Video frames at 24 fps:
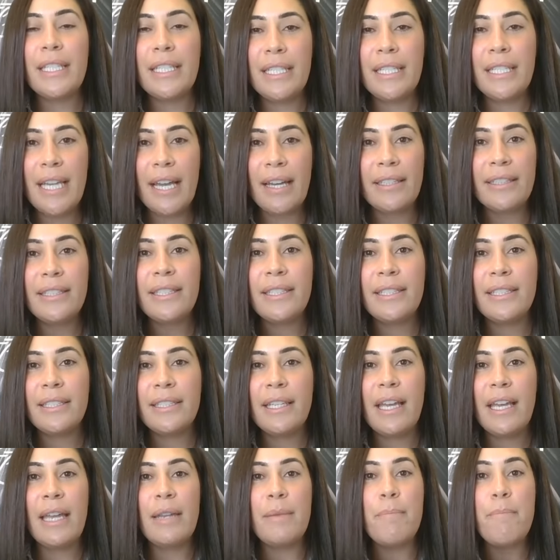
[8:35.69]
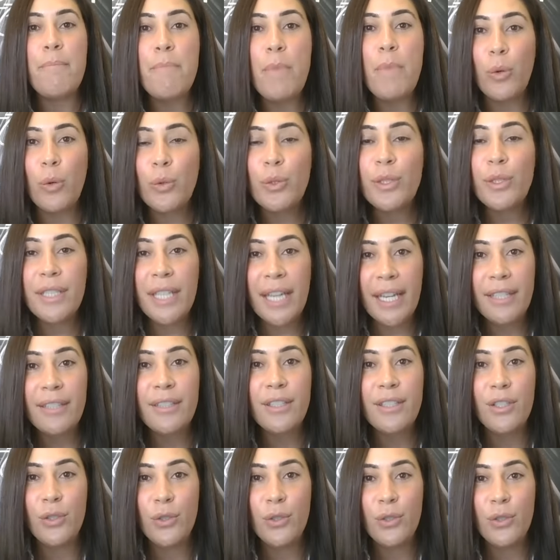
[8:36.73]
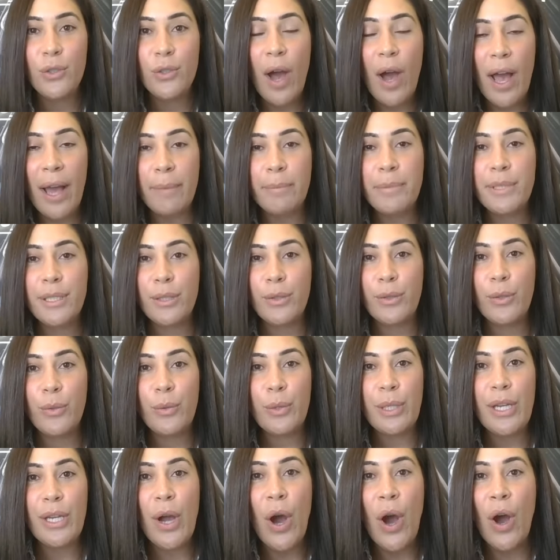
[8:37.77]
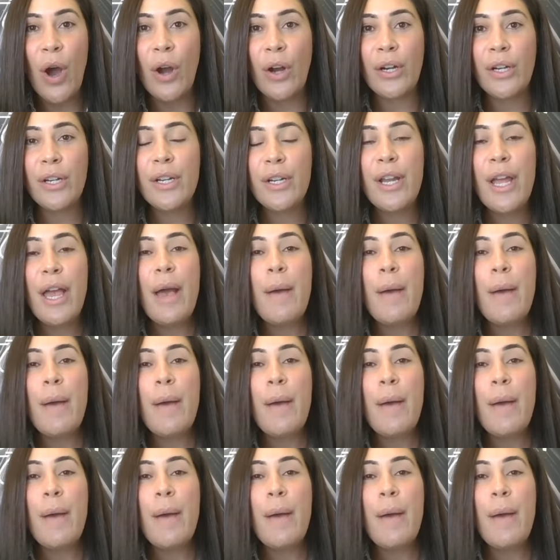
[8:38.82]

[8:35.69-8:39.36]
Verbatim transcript: Yes, in most cases, you absolutely are,